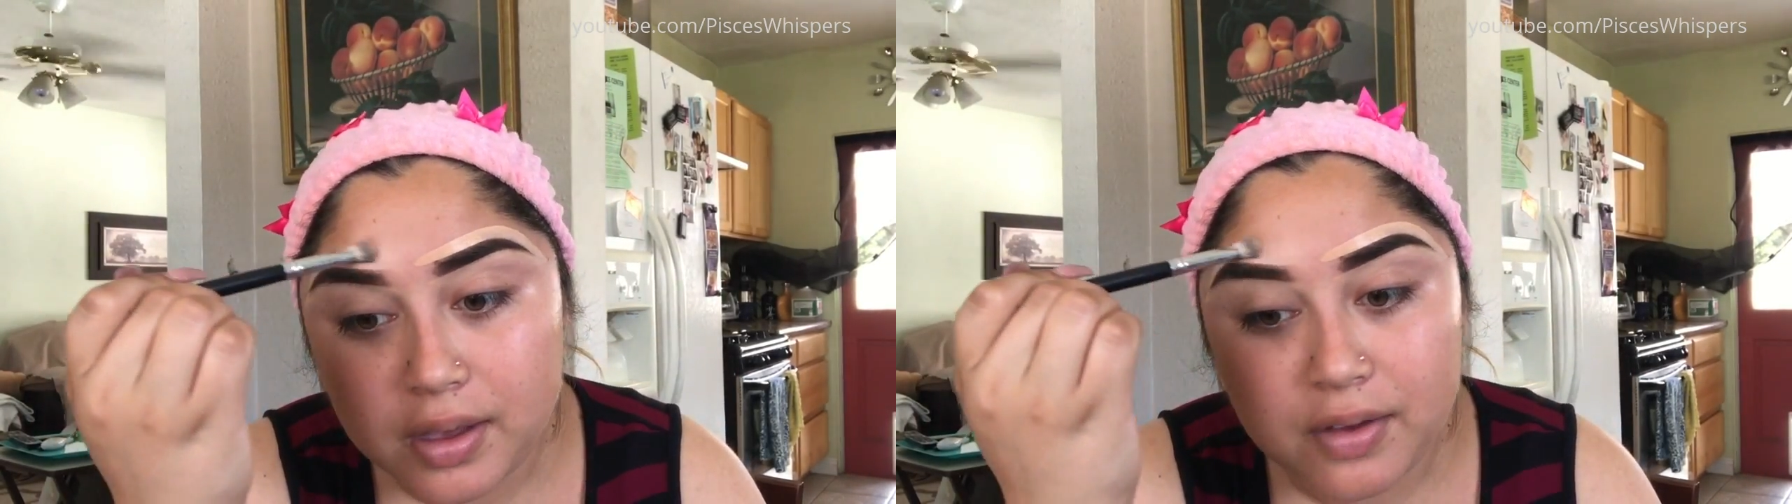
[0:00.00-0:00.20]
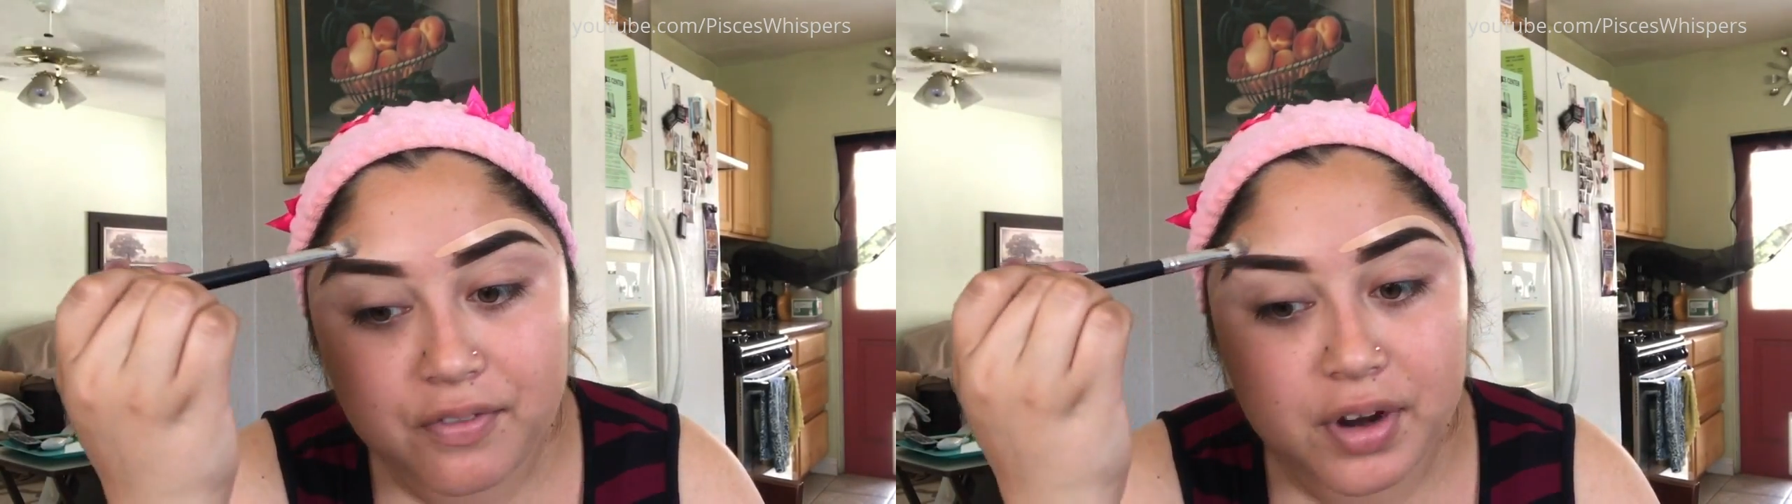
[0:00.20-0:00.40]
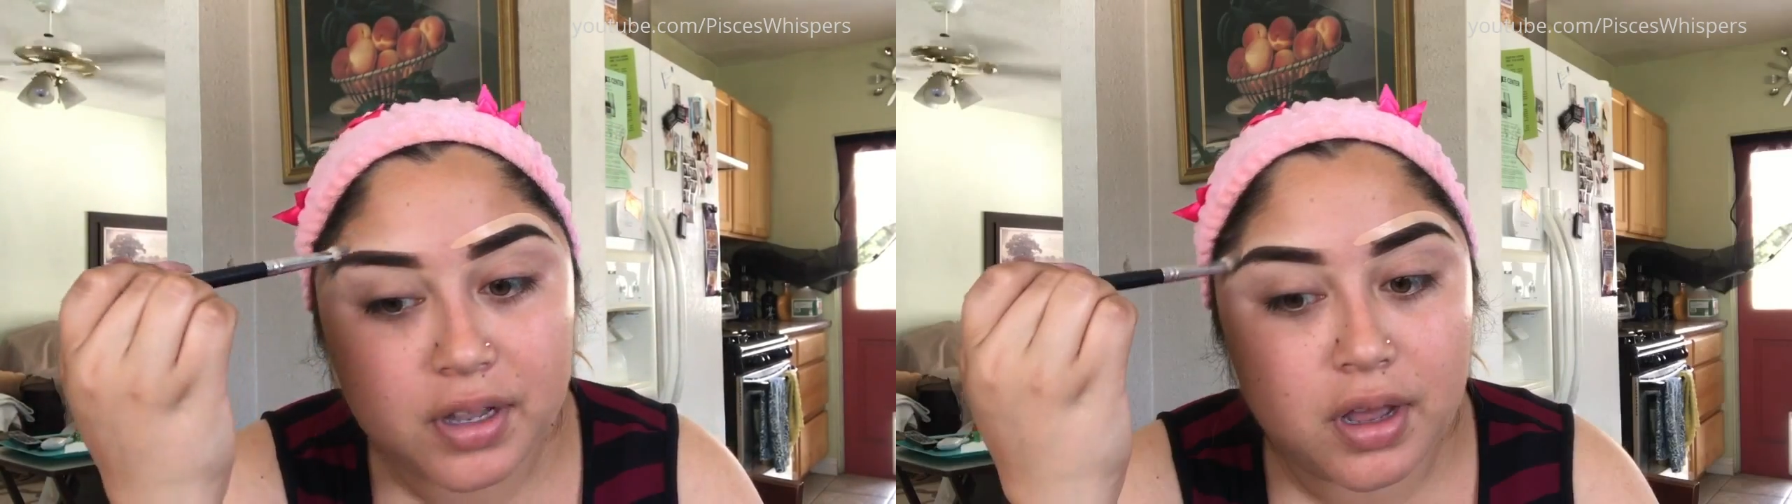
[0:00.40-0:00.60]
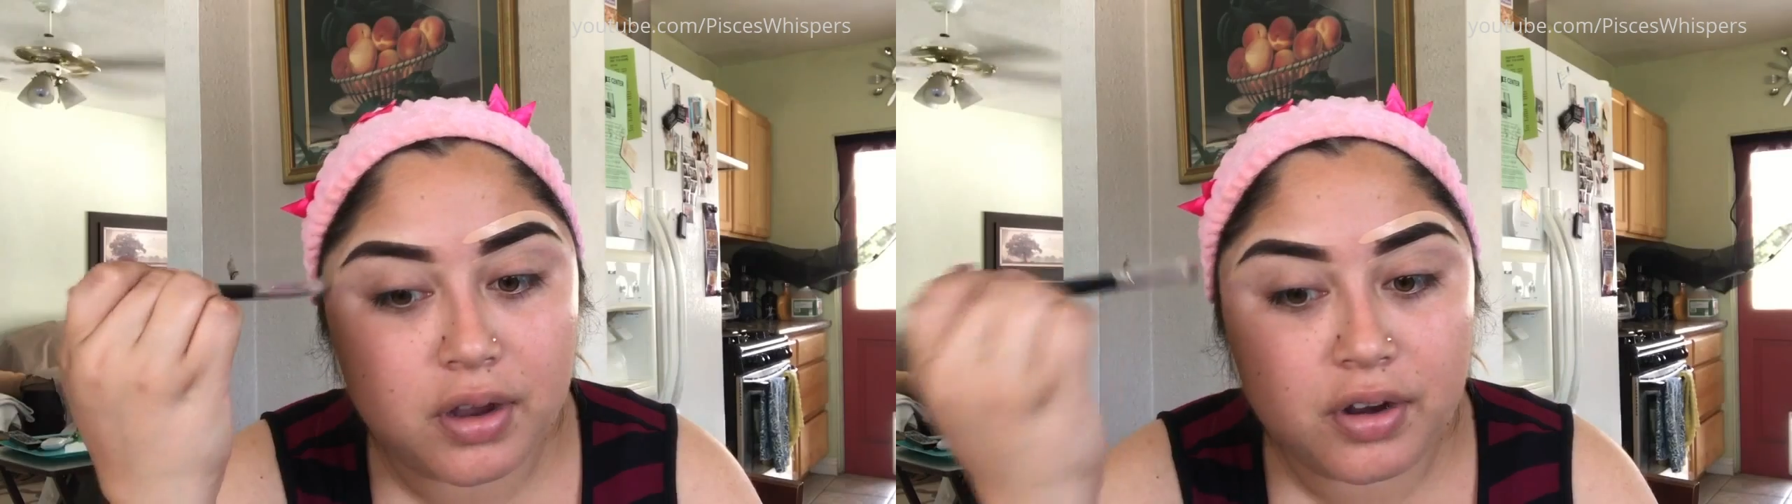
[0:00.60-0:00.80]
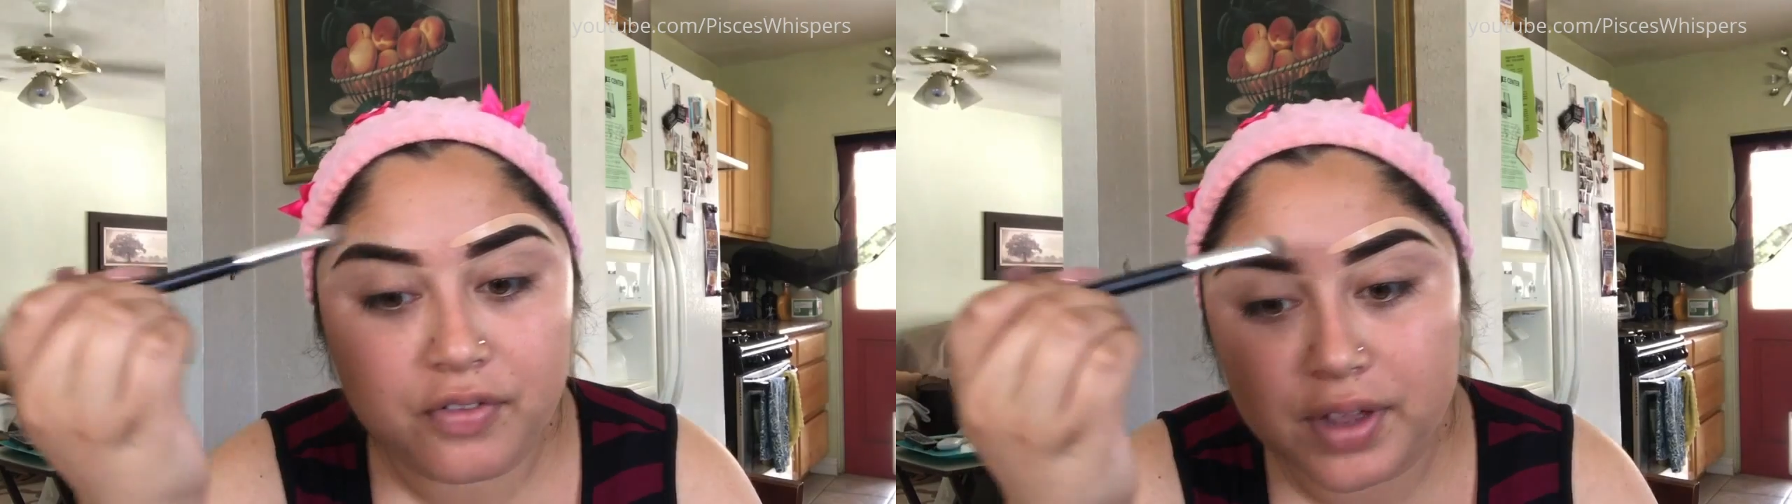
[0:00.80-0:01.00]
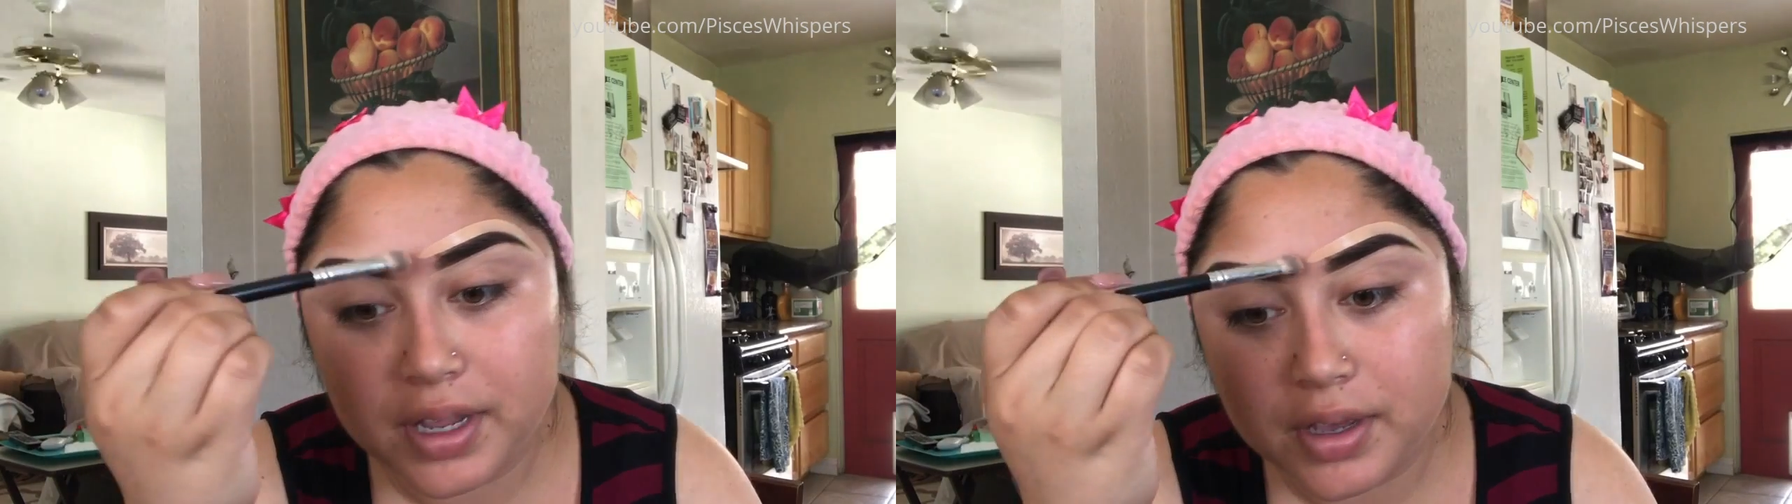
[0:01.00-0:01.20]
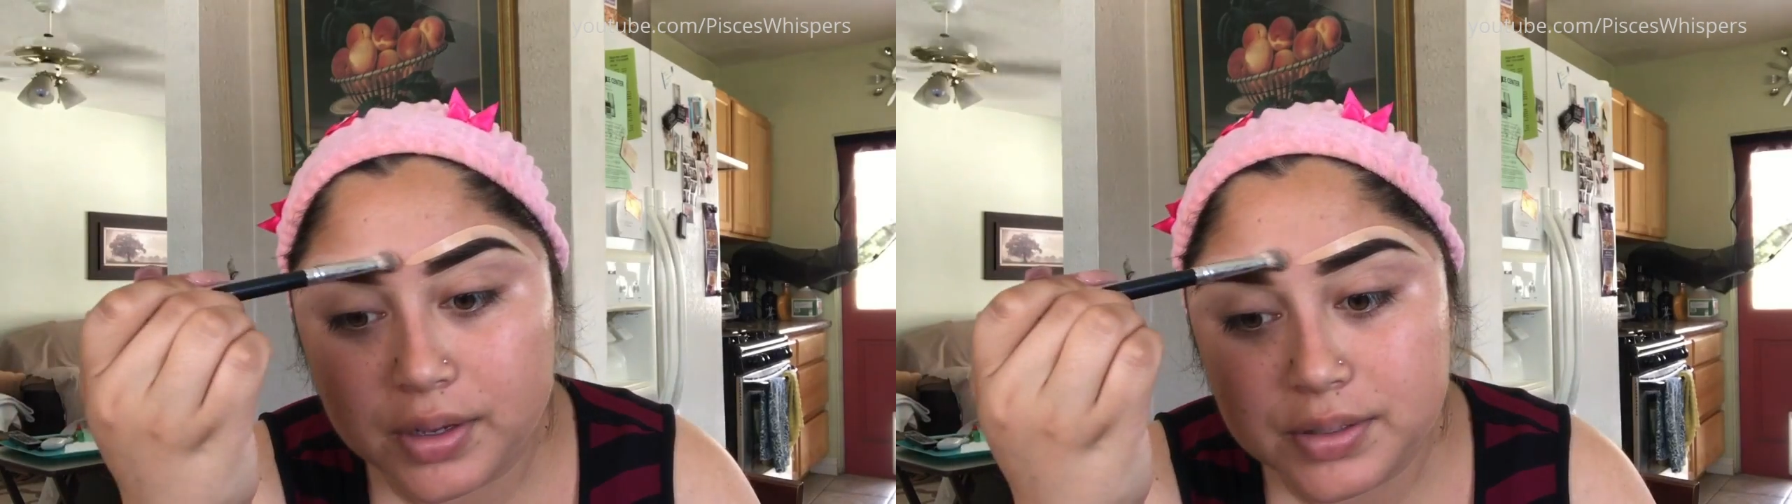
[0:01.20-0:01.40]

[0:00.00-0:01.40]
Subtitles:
eyeshadow brush,